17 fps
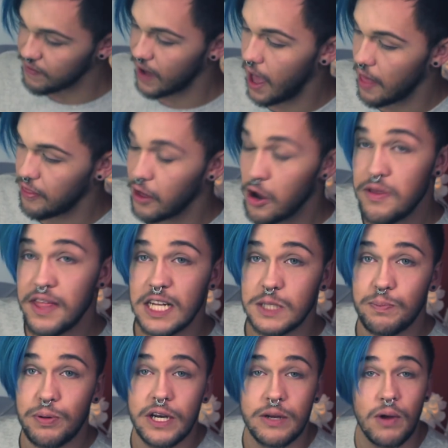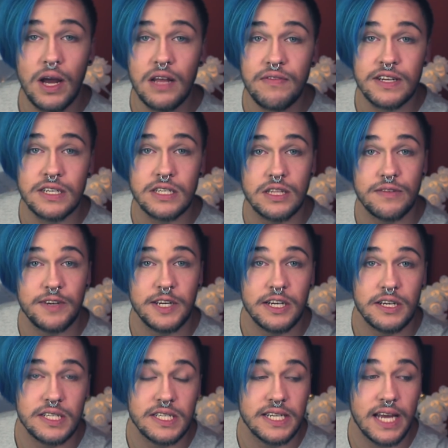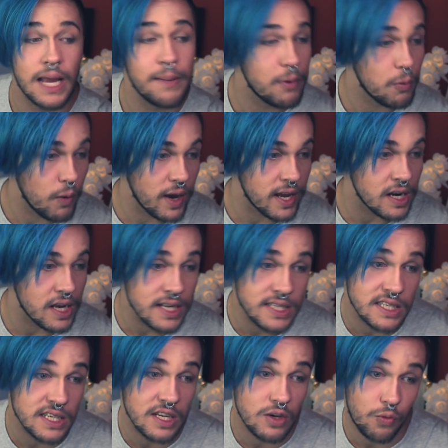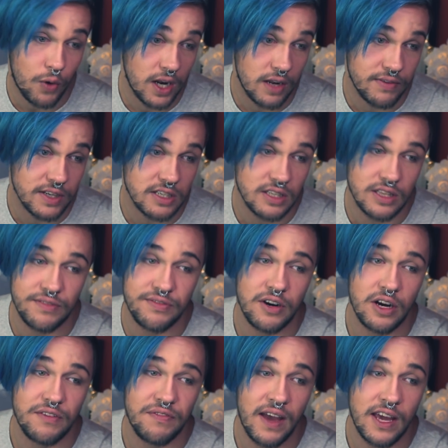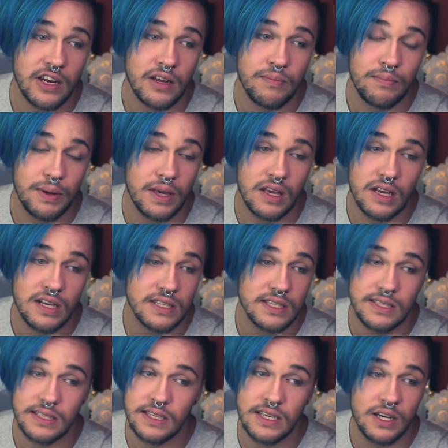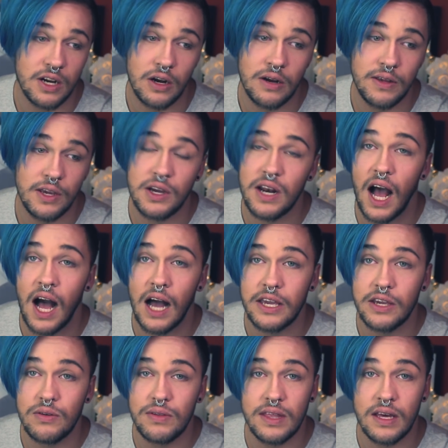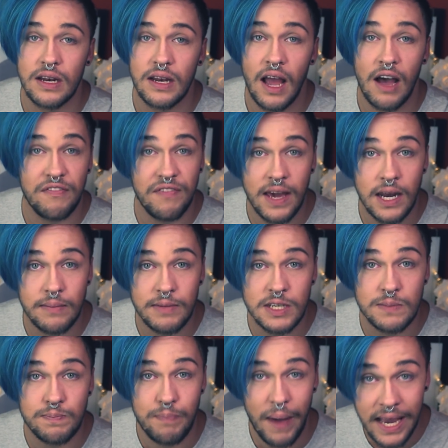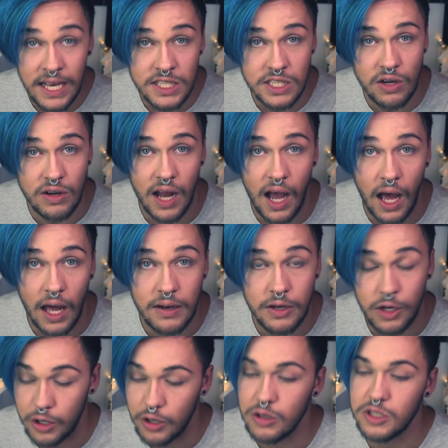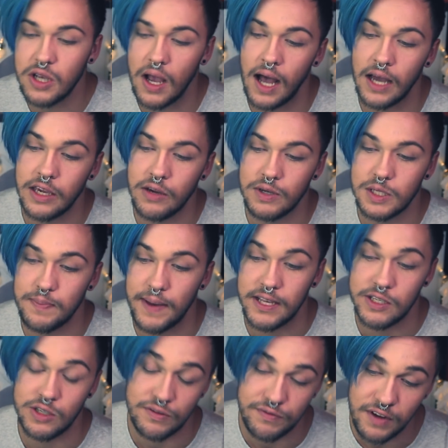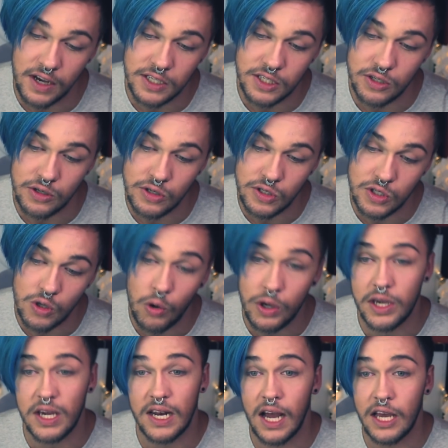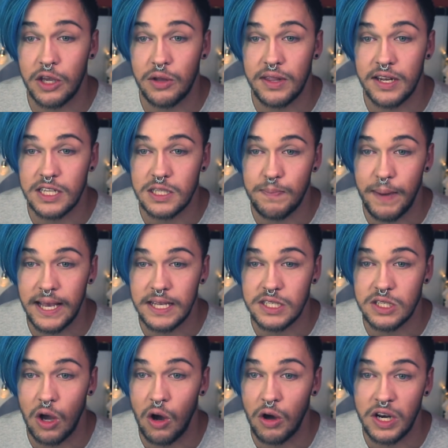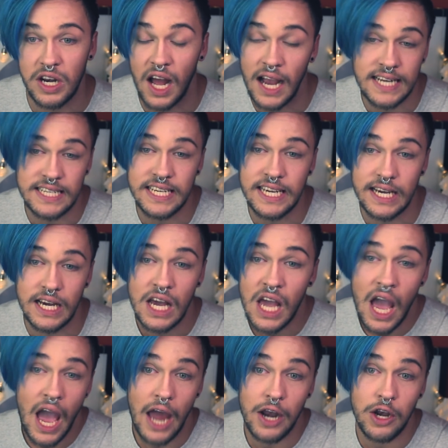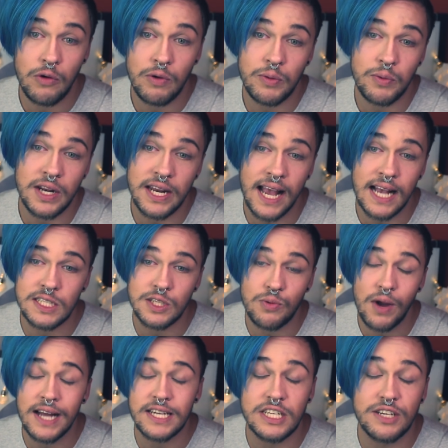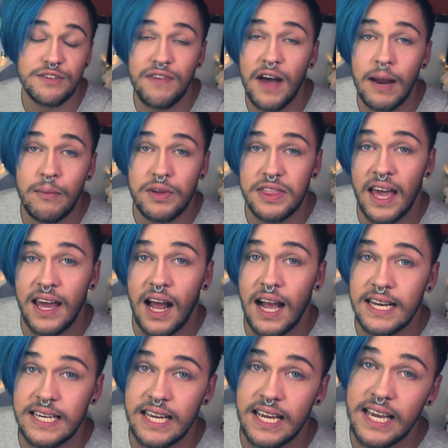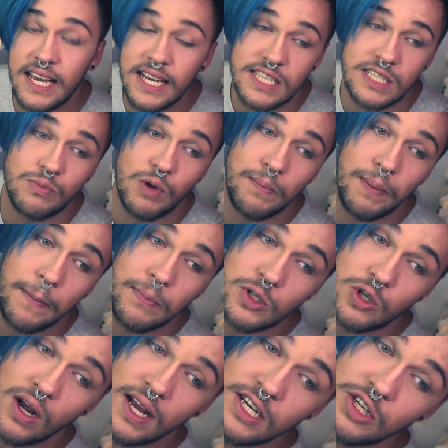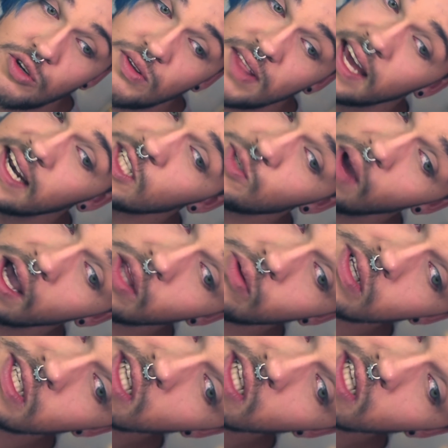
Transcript: of art though, that's pretty relevant to the video today, but when isn't it relevant to the furry fandom? Because, you know, you could argue that our fandom is based on art. You could also argue it's based on fursuits, or you could argue that it's based on an idea. And no one really has the right to define what that idea is, and when people try and do that, it's rather